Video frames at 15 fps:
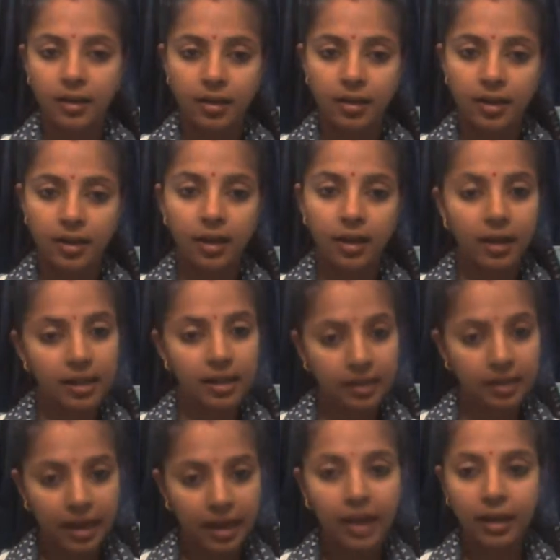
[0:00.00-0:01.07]
He
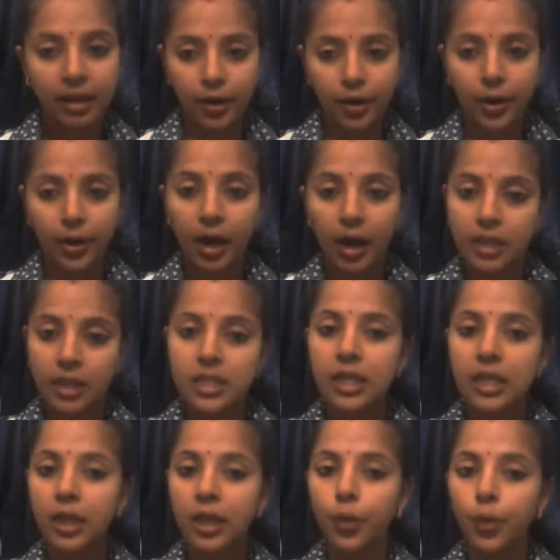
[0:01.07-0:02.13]
stay here until
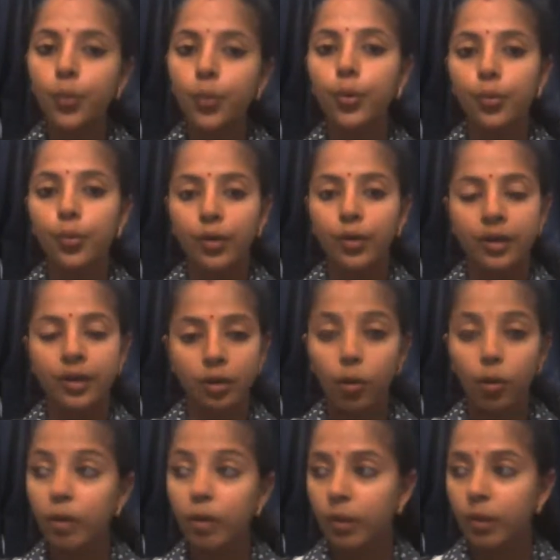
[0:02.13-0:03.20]
you return.
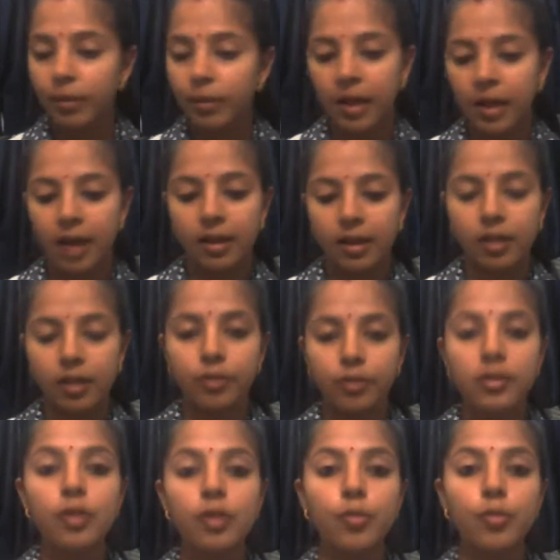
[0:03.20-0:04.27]
What will be the answer?
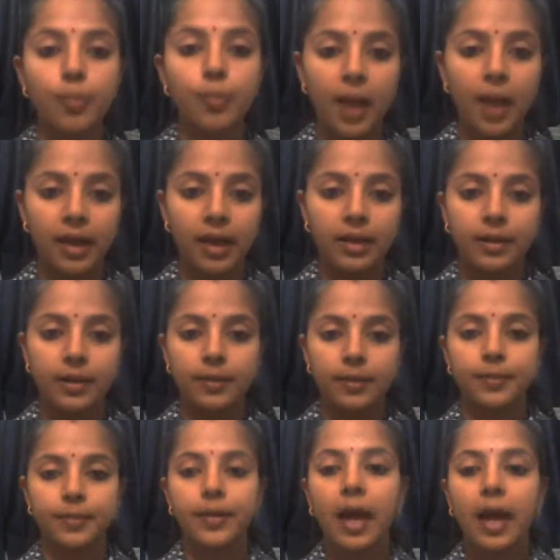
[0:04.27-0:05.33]
Just reply.
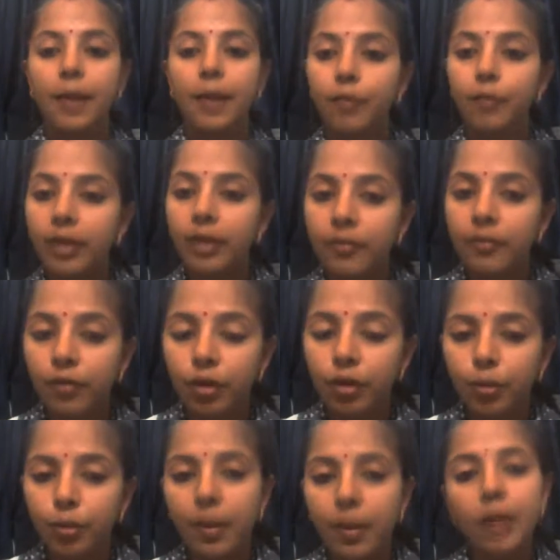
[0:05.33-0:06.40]
I'm waiting for your
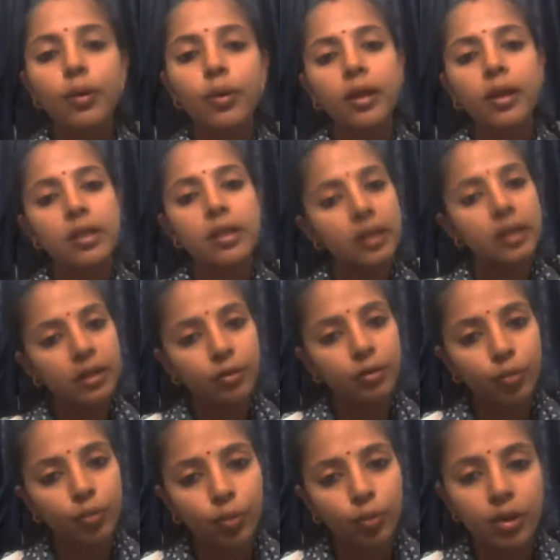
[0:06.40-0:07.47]
reply. You can see the
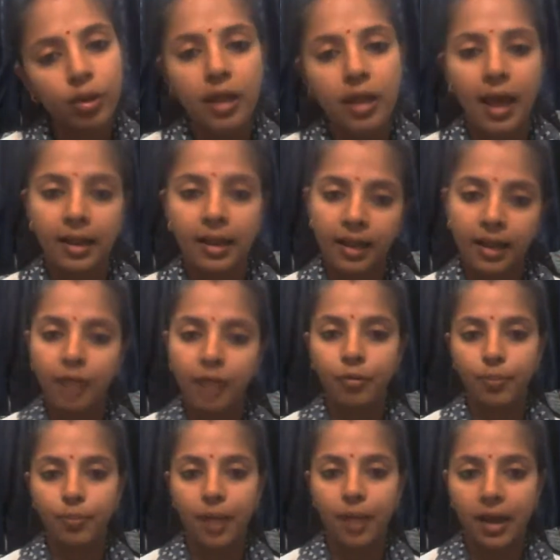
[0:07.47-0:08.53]
rules and then
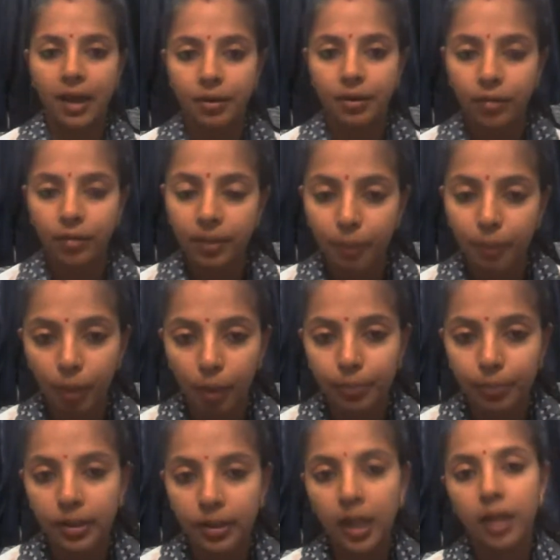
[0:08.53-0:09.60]
reply it. Okay,
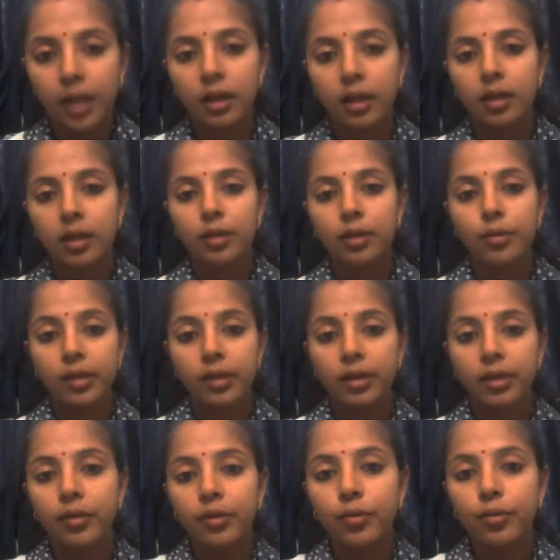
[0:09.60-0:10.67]
properly. You see
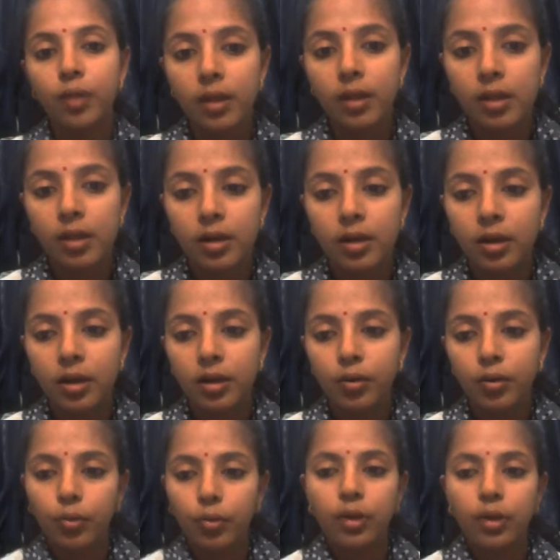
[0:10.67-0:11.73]
the rules.
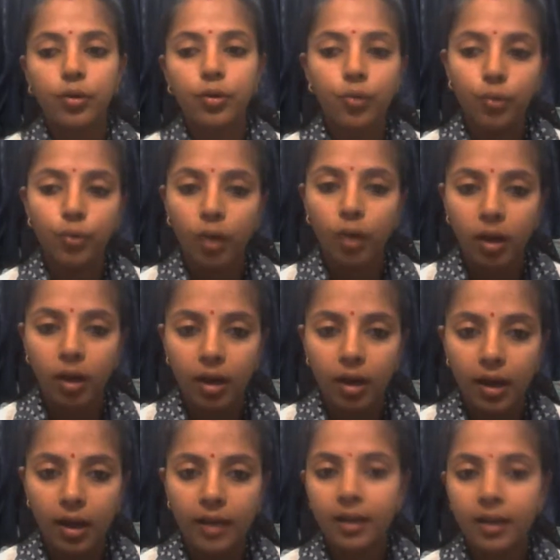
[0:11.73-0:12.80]
No need to do
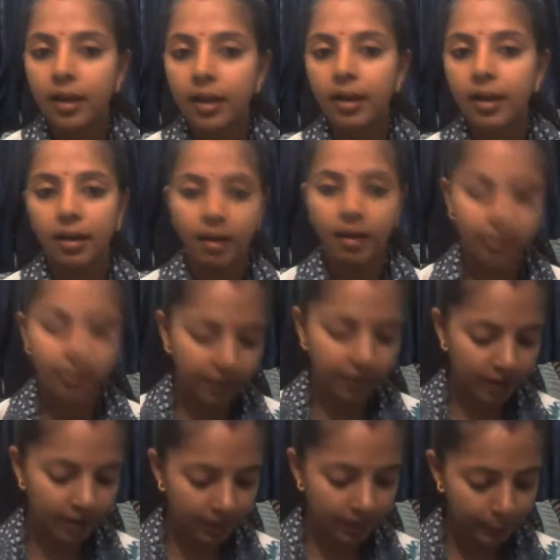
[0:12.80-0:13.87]
anything hurriedly.